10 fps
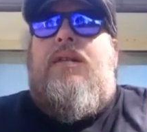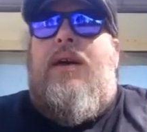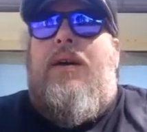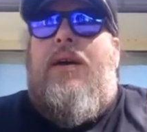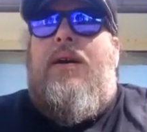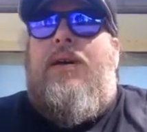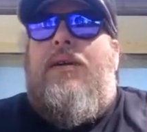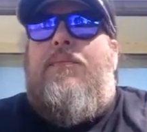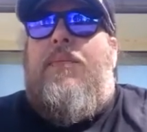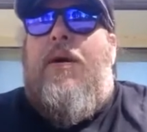They
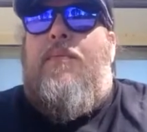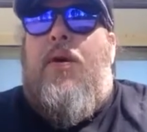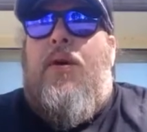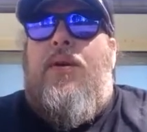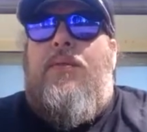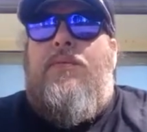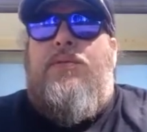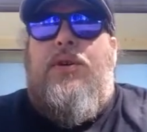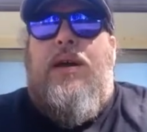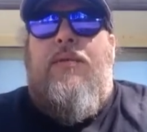bombarded them,
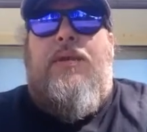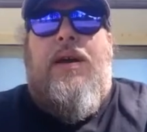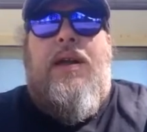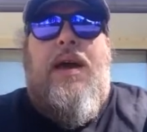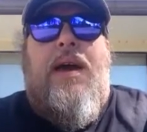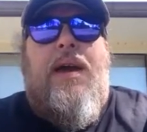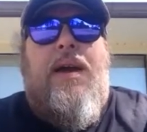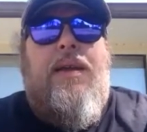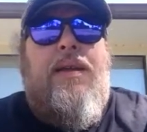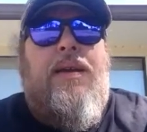took everything they
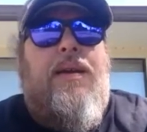had,